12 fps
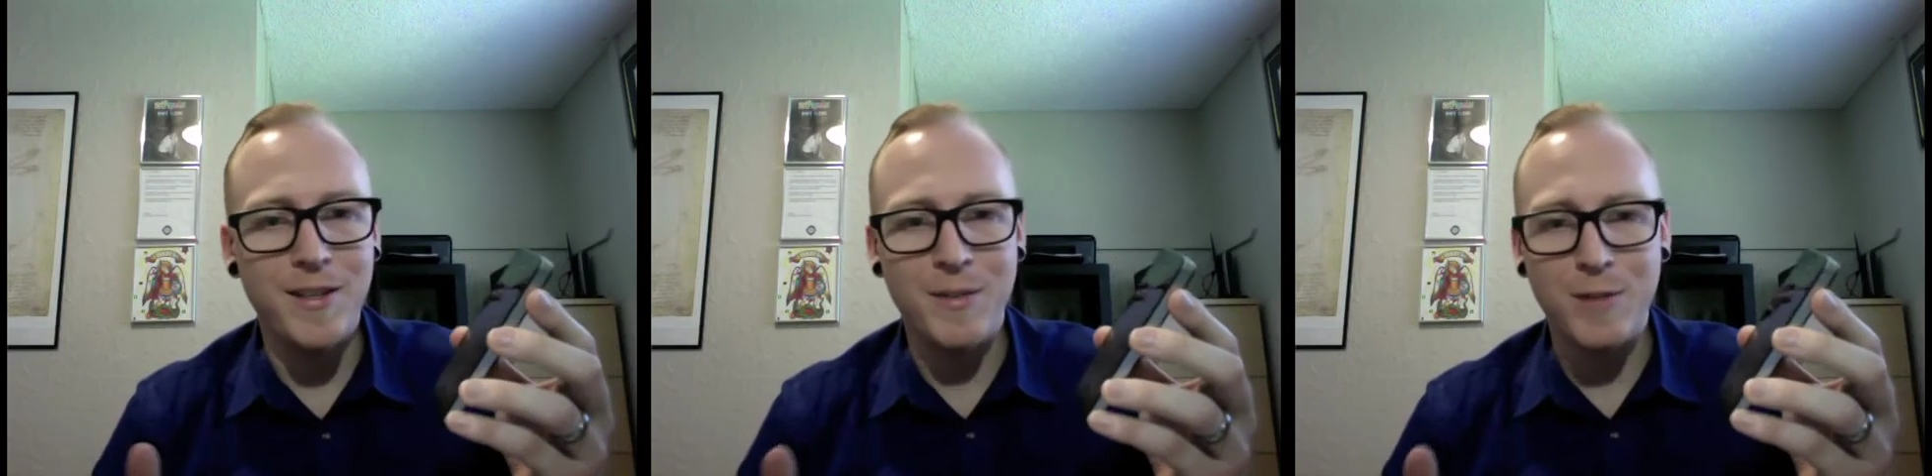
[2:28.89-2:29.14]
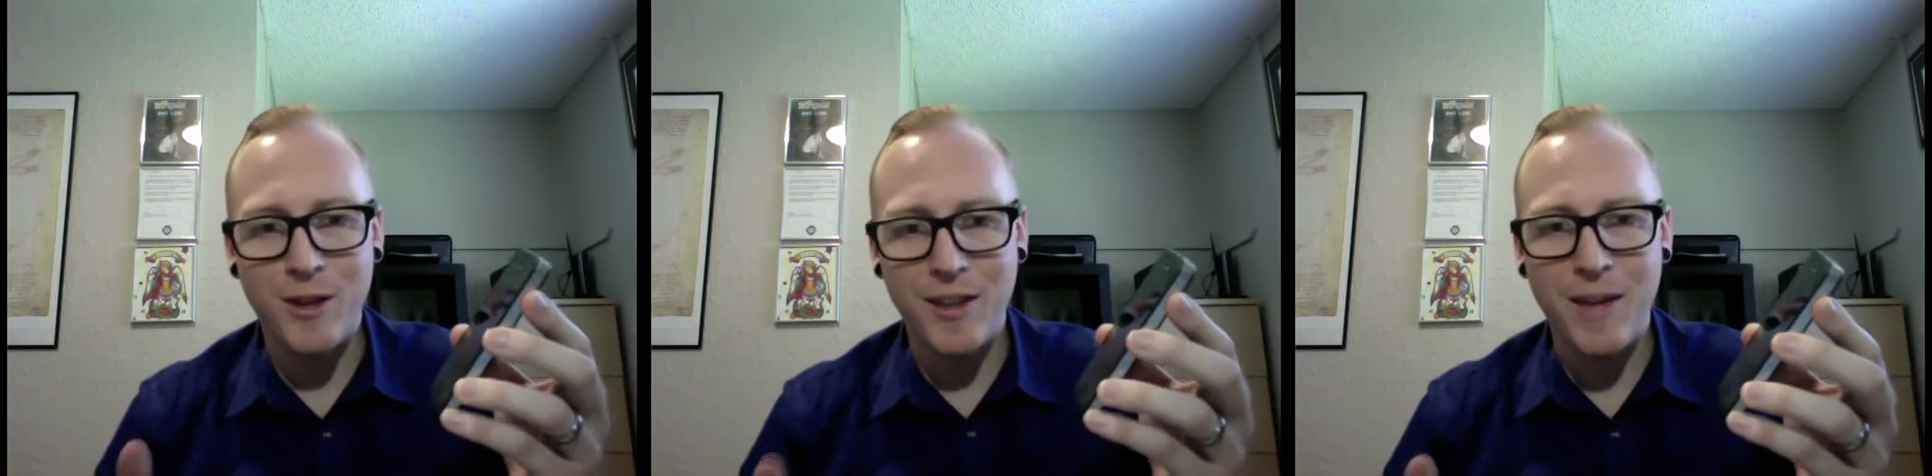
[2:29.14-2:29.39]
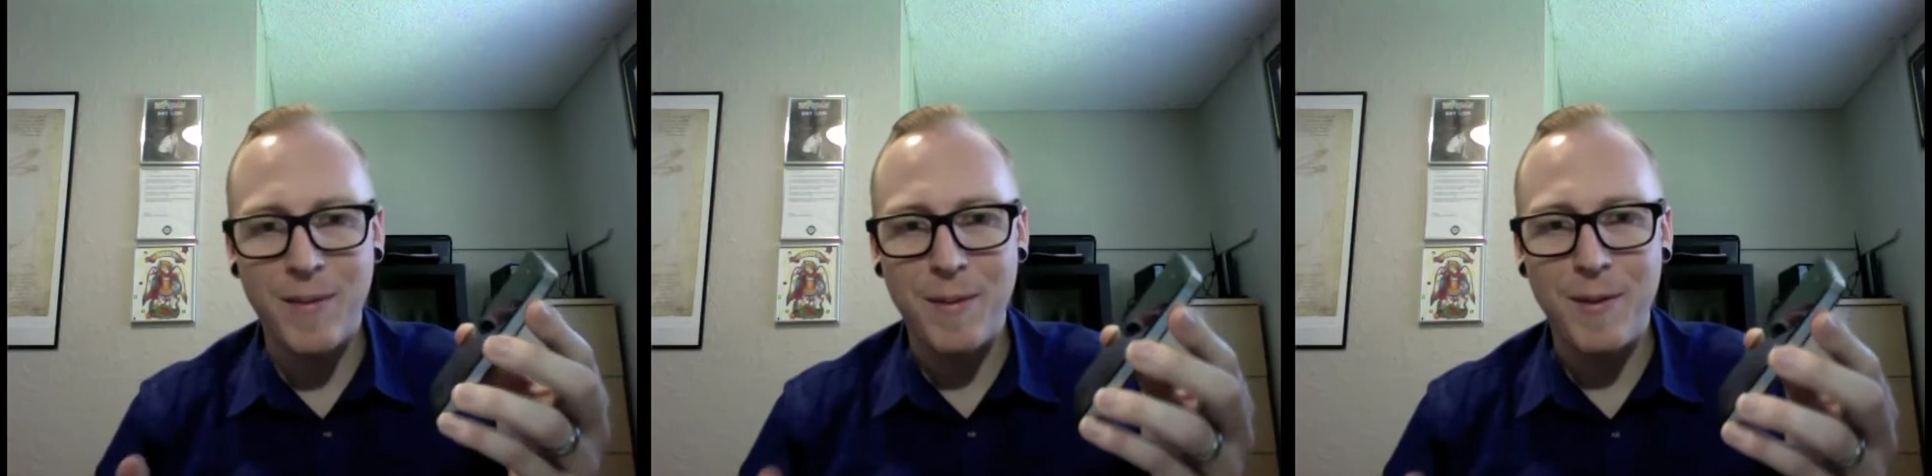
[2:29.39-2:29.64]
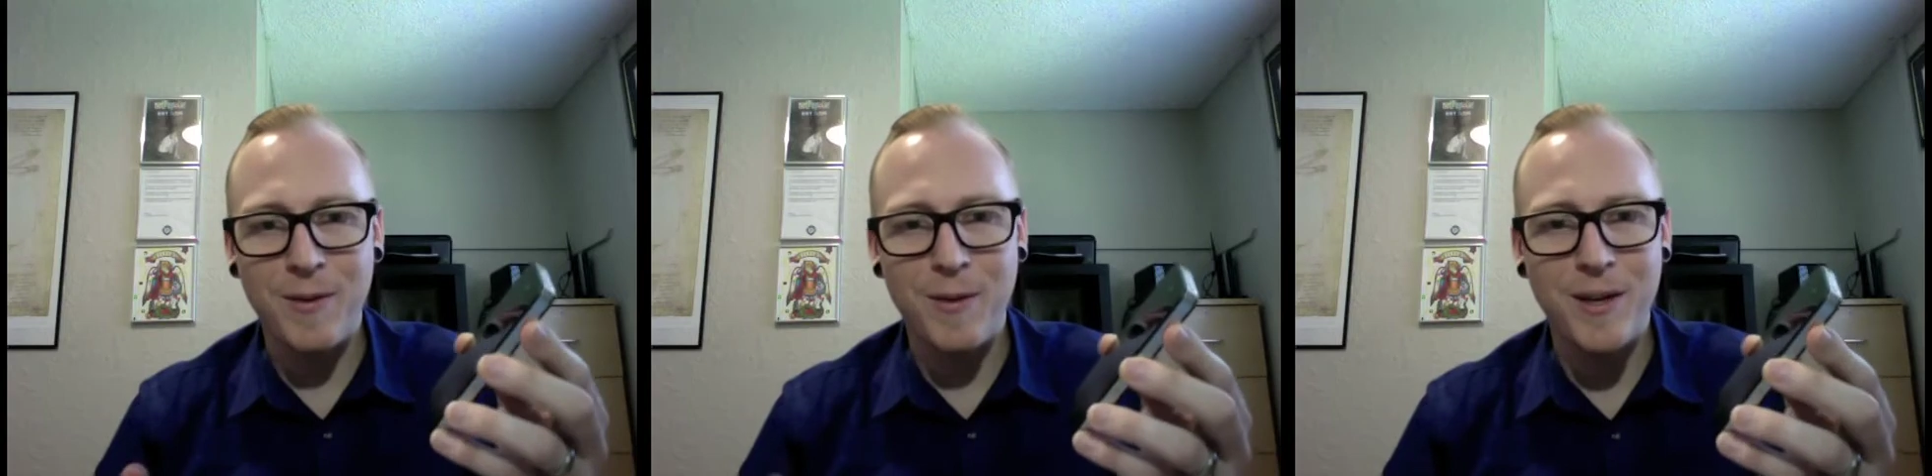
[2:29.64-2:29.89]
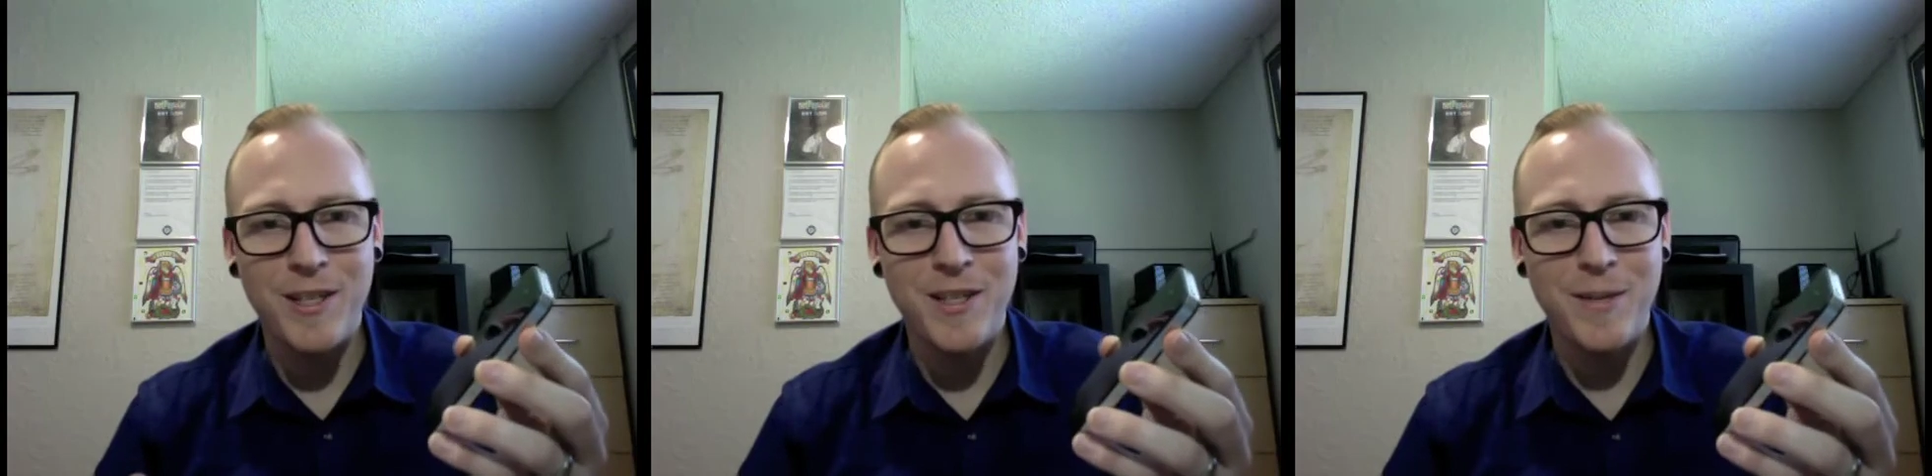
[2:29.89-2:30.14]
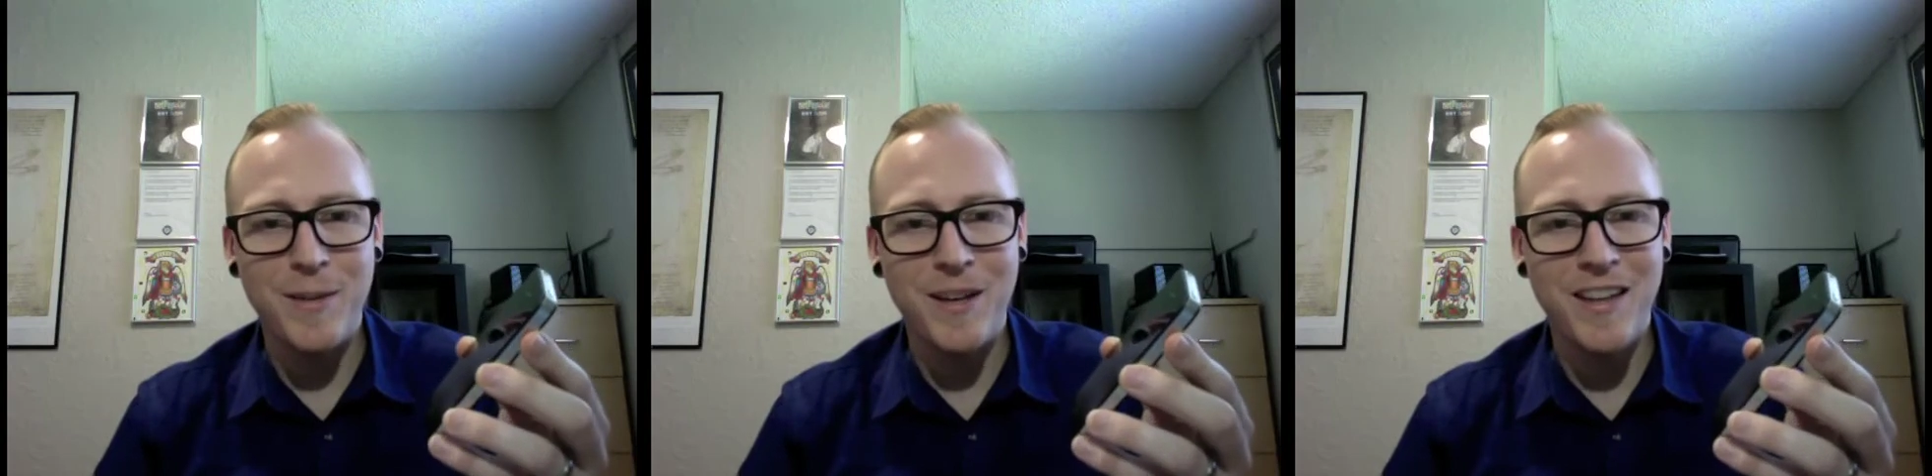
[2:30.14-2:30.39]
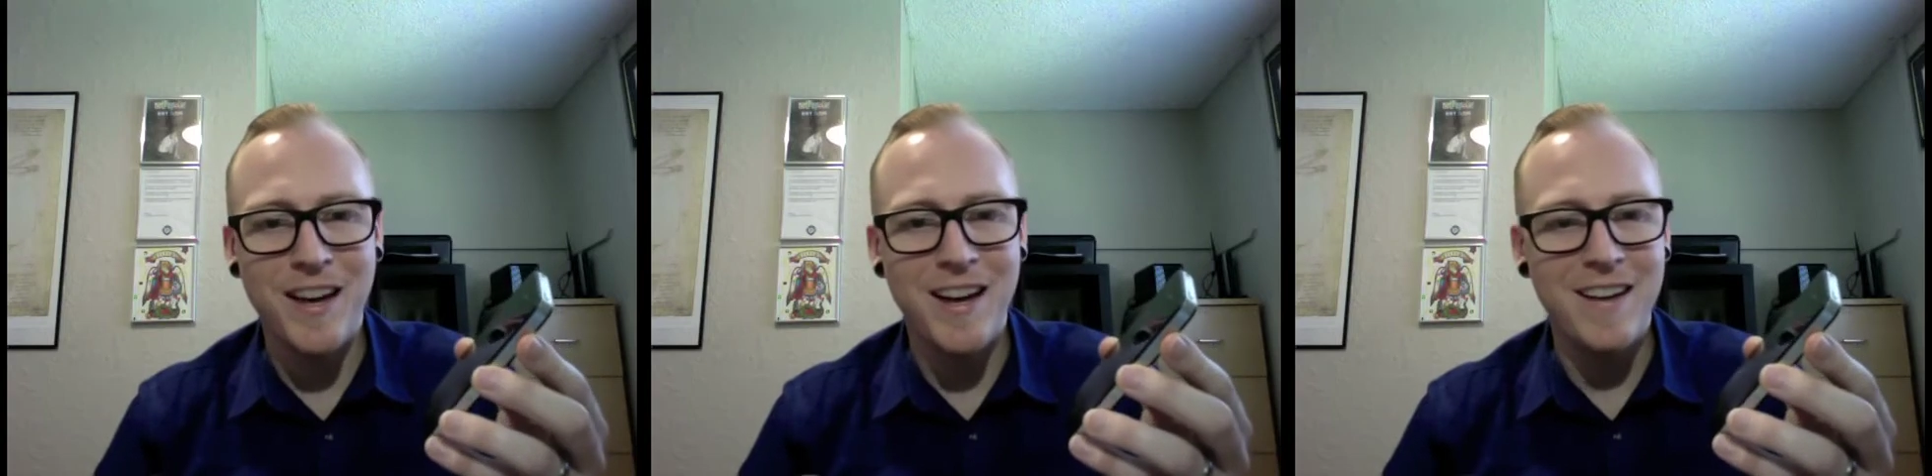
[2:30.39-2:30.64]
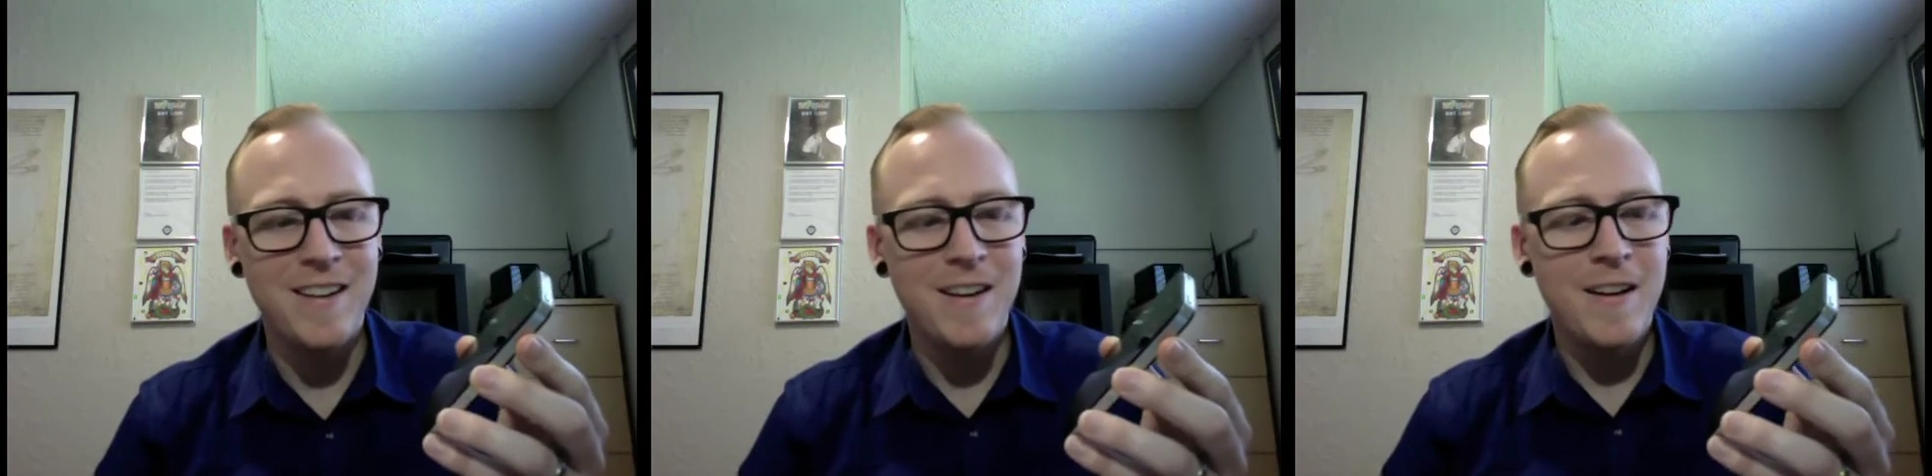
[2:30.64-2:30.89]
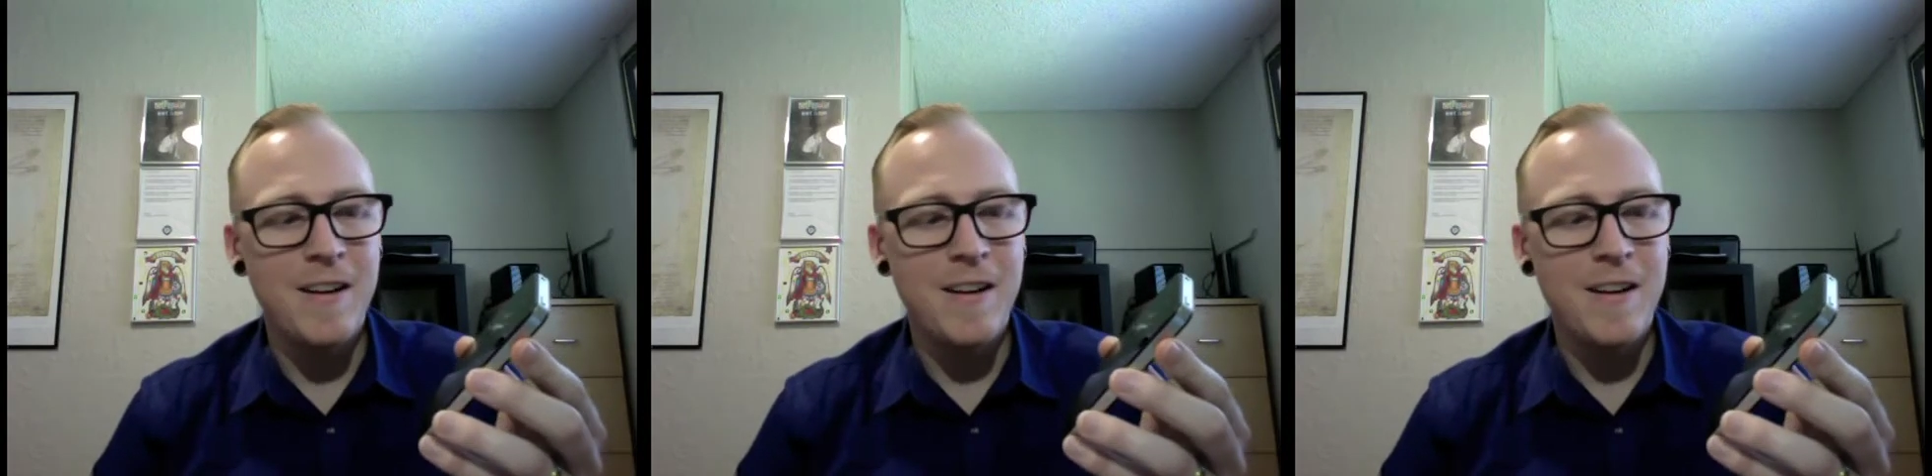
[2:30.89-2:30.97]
I'm sure a lot of people have questions about that.